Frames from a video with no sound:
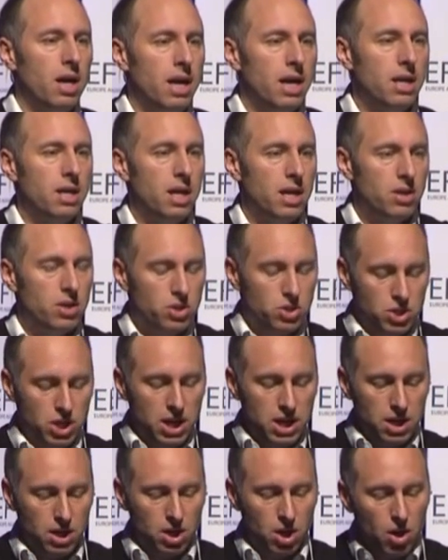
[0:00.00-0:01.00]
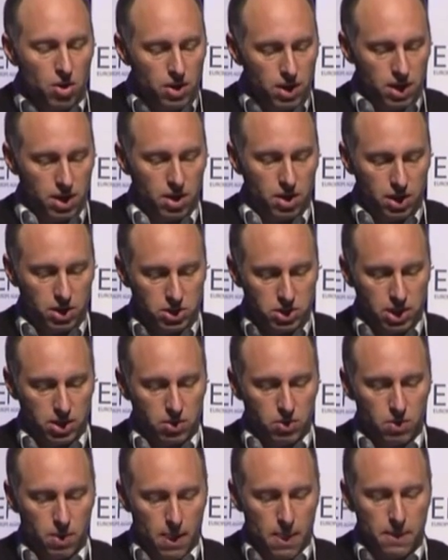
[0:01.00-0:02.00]
in a gene encoding an ion
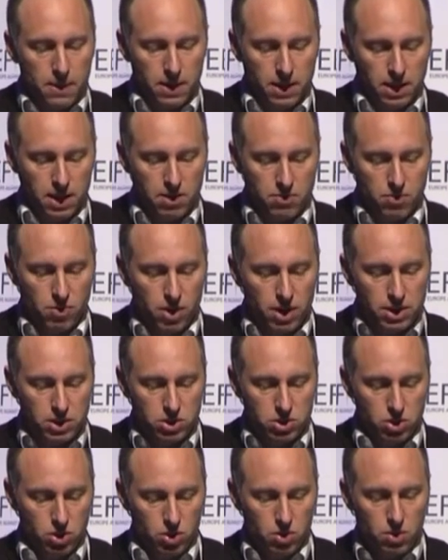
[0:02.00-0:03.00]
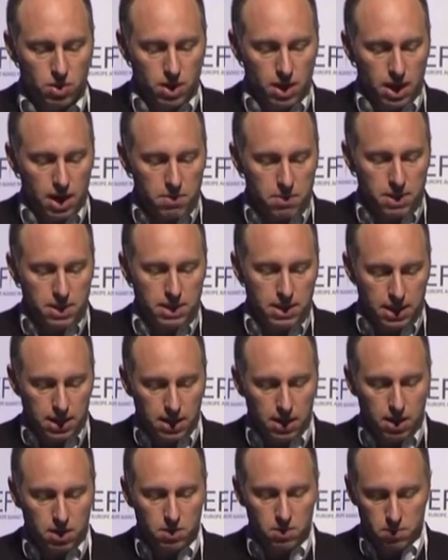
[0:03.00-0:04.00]
channel can give rise to a
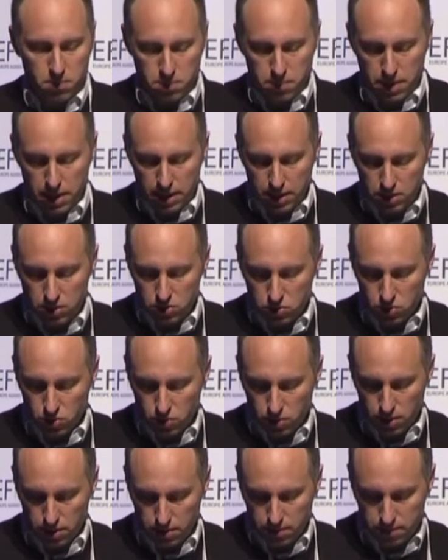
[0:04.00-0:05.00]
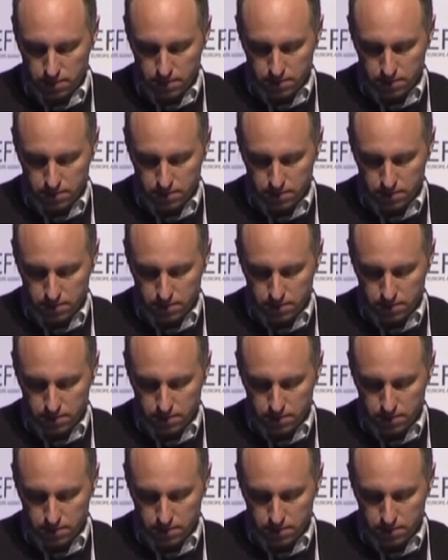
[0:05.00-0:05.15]
Mendelian pain disorder.